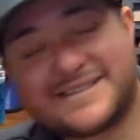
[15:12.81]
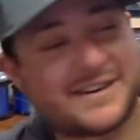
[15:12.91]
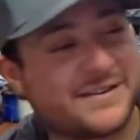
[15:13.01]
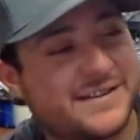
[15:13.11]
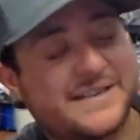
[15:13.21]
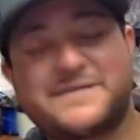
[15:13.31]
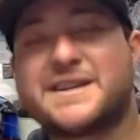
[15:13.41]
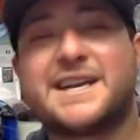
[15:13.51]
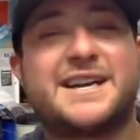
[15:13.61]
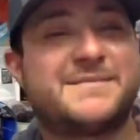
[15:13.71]
Totally
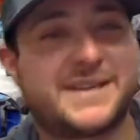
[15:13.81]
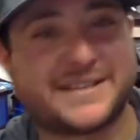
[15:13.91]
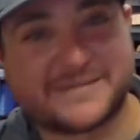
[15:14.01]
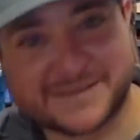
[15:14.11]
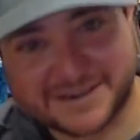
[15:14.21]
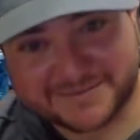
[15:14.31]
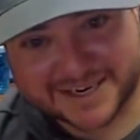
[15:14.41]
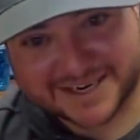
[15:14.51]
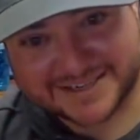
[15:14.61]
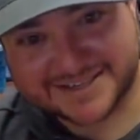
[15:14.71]
forget about the worm
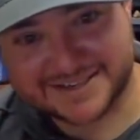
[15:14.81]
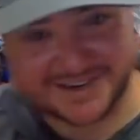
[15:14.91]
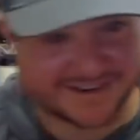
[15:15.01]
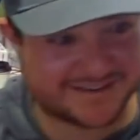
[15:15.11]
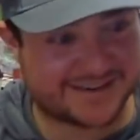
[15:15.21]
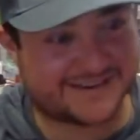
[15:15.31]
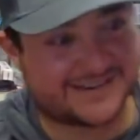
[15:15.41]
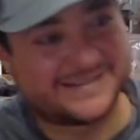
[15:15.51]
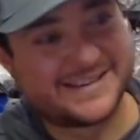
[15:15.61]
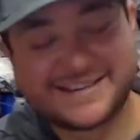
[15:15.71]
hatch. But I'll
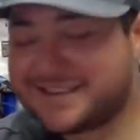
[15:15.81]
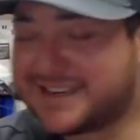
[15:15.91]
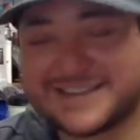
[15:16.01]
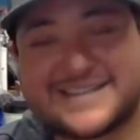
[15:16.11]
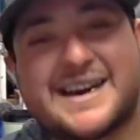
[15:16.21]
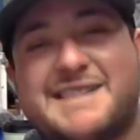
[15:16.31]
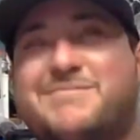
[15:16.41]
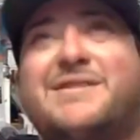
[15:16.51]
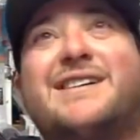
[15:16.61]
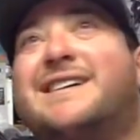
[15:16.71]
go in
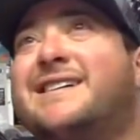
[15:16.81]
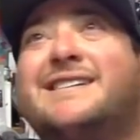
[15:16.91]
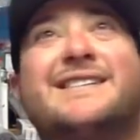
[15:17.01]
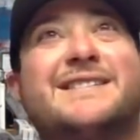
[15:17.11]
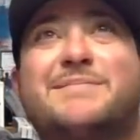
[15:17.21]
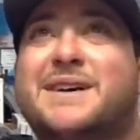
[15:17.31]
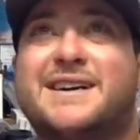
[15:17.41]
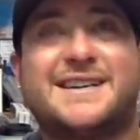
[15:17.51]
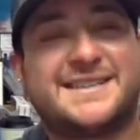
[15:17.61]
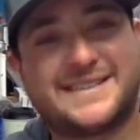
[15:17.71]
top water in the
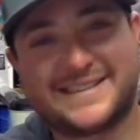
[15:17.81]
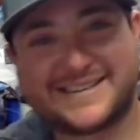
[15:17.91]
pond.